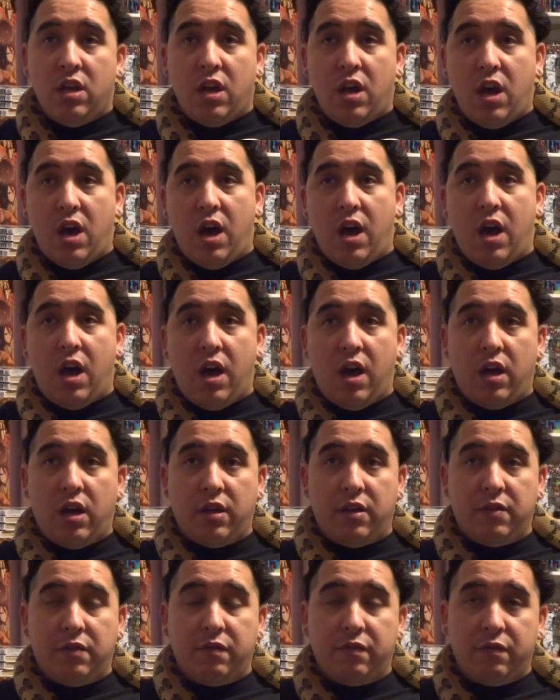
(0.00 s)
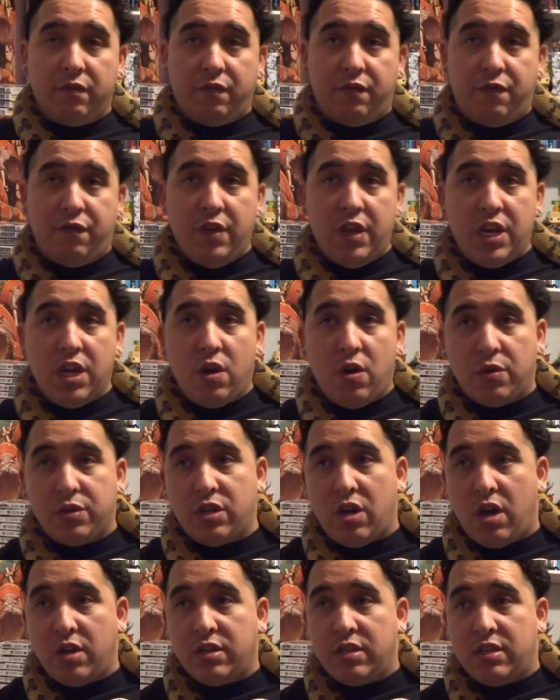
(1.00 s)
videos
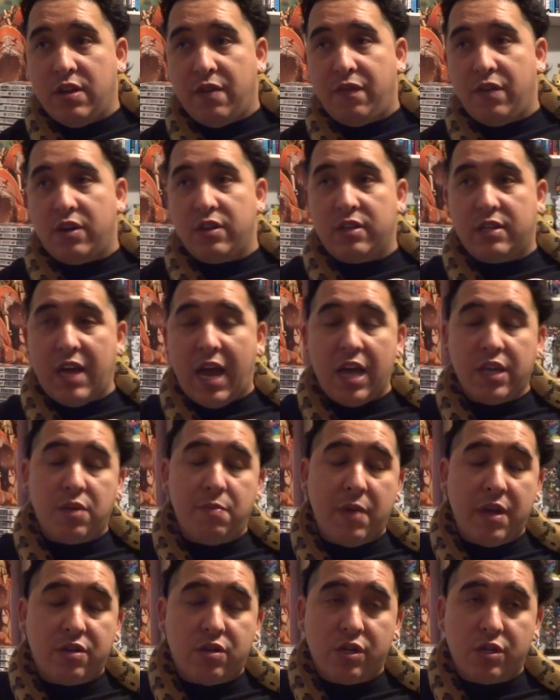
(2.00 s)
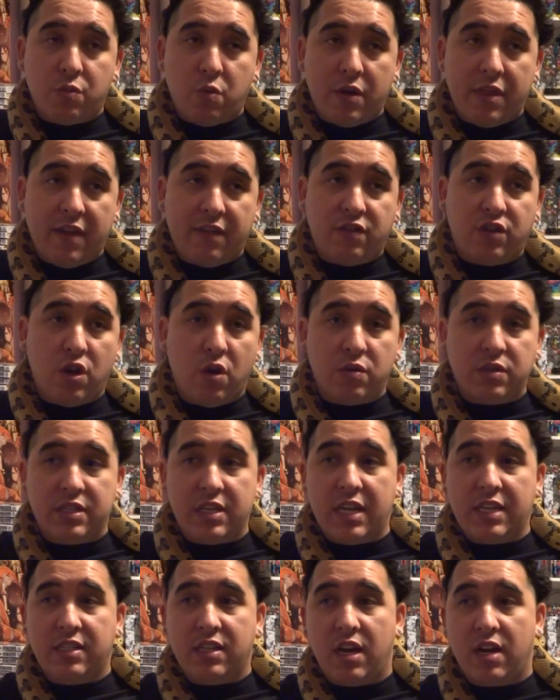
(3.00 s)
on different documentaries where they've shown
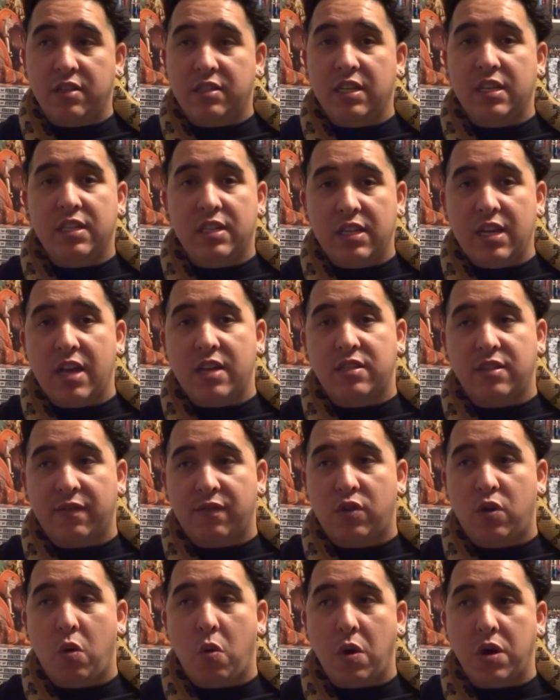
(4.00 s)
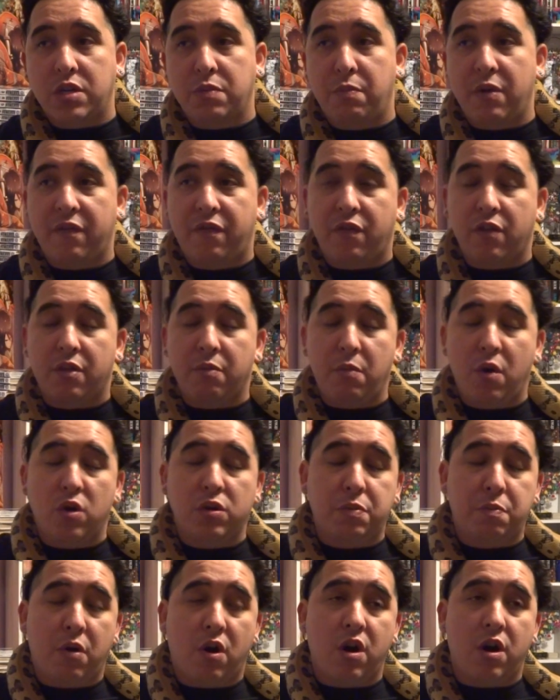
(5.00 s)
snakes hunting? Yes, of course. But for the
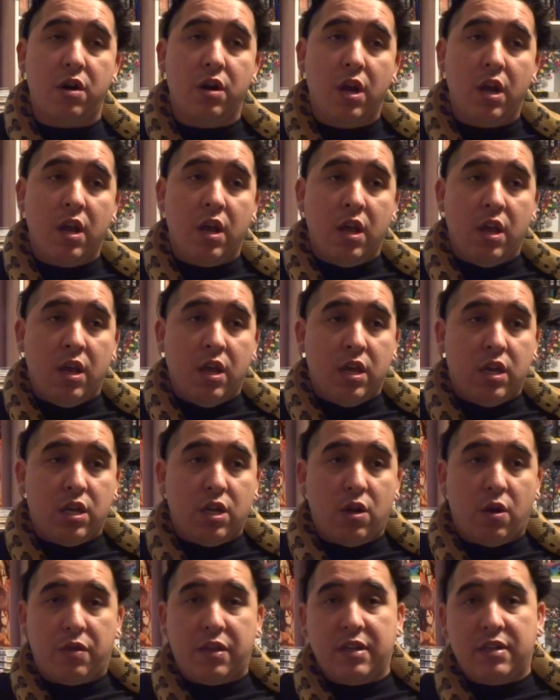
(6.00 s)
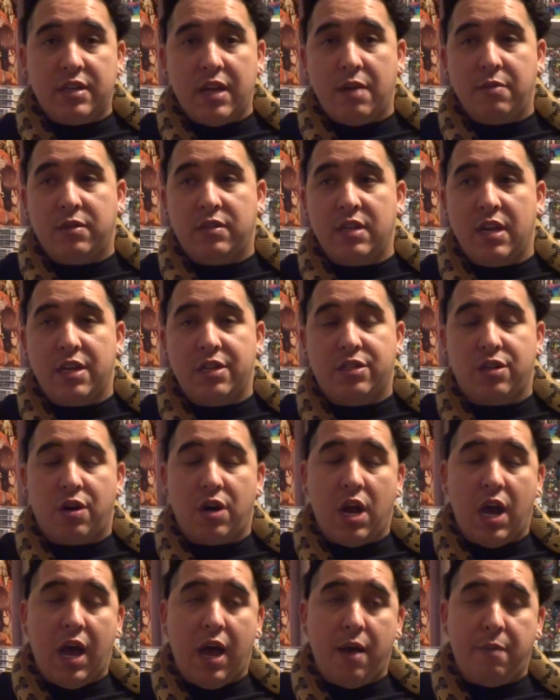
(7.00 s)
most part, these types of snakes
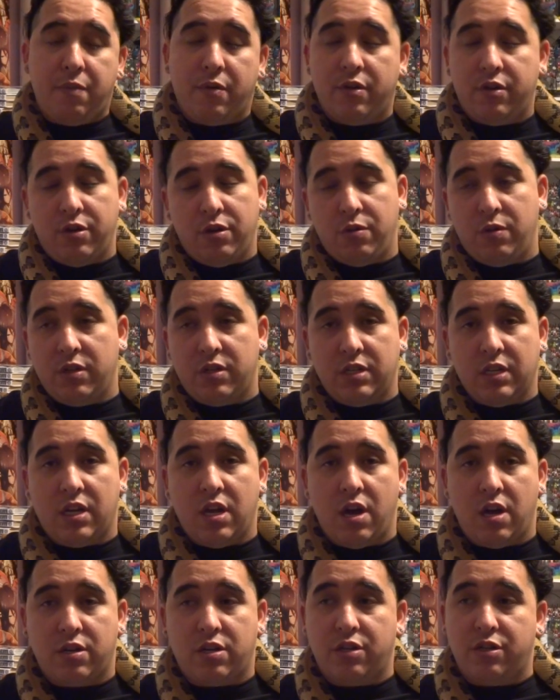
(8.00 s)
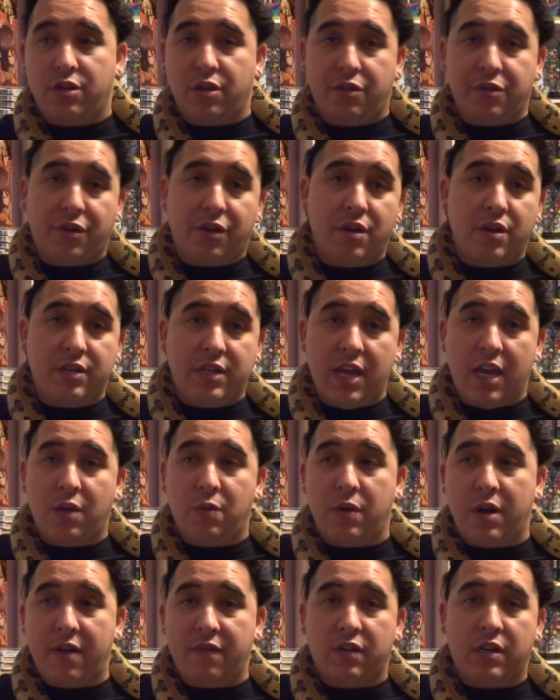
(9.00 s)
are opportunistic hunters, so they're going to take
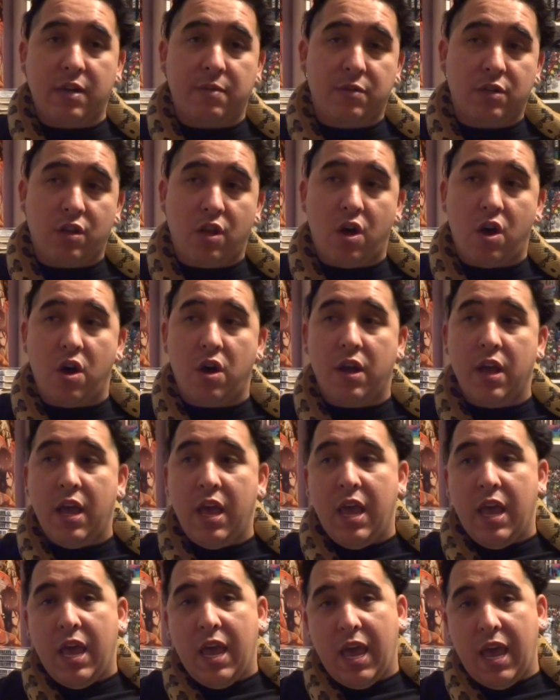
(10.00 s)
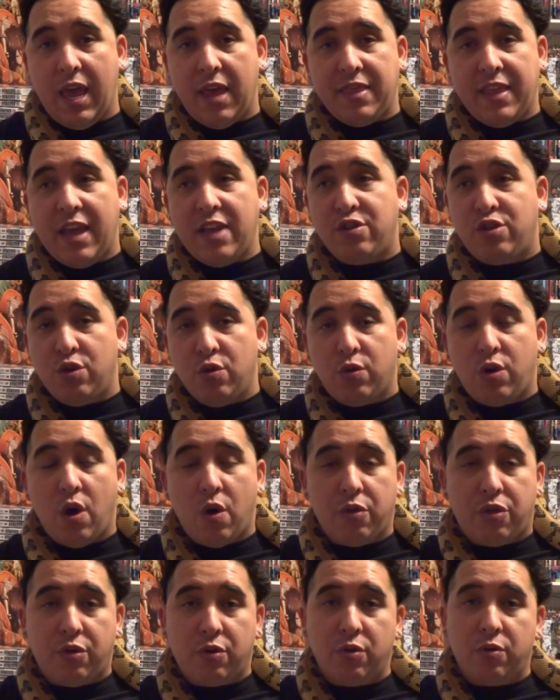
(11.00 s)
whatever comes along, and they do
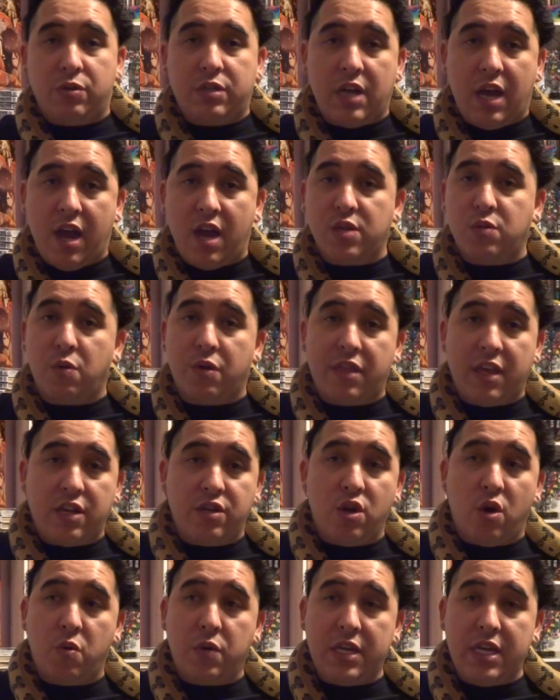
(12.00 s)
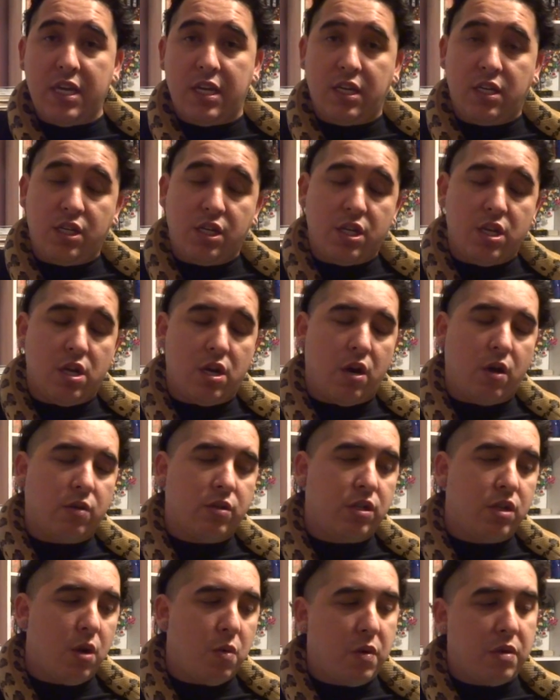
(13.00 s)
go through times where they don't eat,
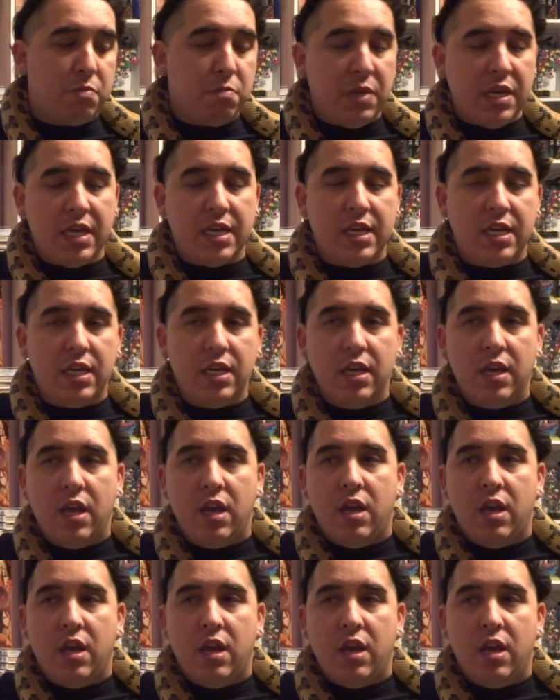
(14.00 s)
So with me,